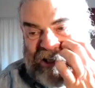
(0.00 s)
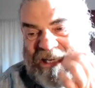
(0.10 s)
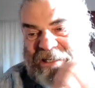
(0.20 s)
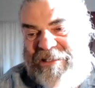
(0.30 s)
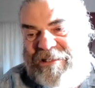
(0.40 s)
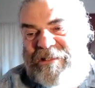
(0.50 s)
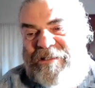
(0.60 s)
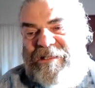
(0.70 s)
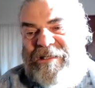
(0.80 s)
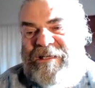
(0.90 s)
as
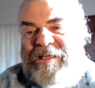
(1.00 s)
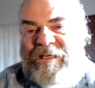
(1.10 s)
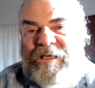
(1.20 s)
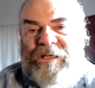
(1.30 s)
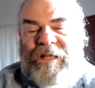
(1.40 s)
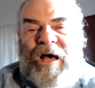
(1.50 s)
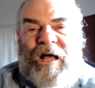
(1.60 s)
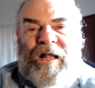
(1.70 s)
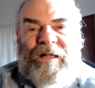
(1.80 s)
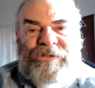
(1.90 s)
the heal
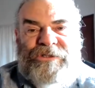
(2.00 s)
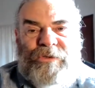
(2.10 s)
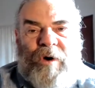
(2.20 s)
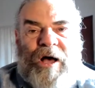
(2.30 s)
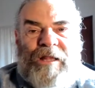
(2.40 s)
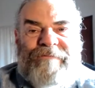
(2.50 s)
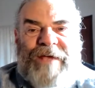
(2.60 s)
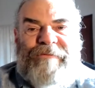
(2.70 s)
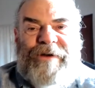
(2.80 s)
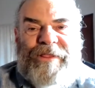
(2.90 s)
all, do all of
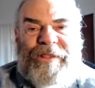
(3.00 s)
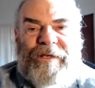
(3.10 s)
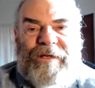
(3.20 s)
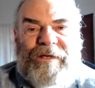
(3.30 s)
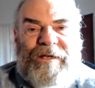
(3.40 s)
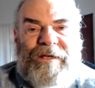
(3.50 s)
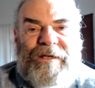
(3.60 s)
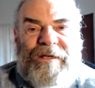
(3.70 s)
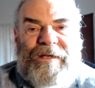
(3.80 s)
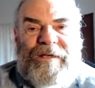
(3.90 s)
everything.
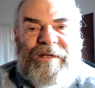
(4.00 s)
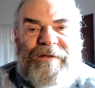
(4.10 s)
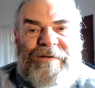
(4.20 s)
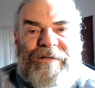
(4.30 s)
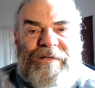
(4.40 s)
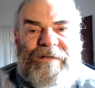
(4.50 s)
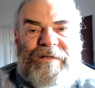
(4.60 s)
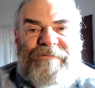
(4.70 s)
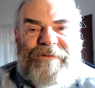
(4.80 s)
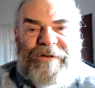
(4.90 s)
You know,
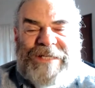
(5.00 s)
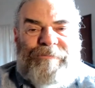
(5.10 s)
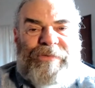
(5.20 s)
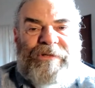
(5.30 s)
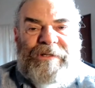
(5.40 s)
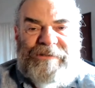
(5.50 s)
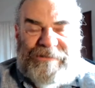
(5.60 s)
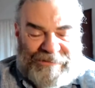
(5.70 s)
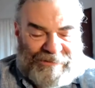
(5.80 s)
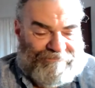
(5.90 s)
for example,
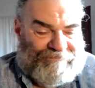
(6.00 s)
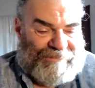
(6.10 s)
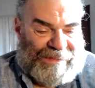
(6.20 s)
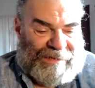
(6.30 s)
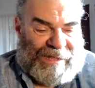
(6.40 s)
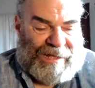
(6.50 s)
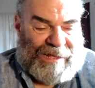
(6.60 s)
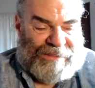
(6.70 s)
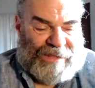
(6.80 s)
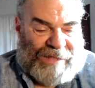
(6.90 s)

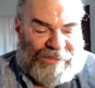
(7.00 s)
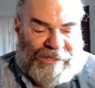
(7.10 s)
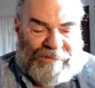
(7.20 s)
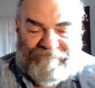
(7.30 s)
I think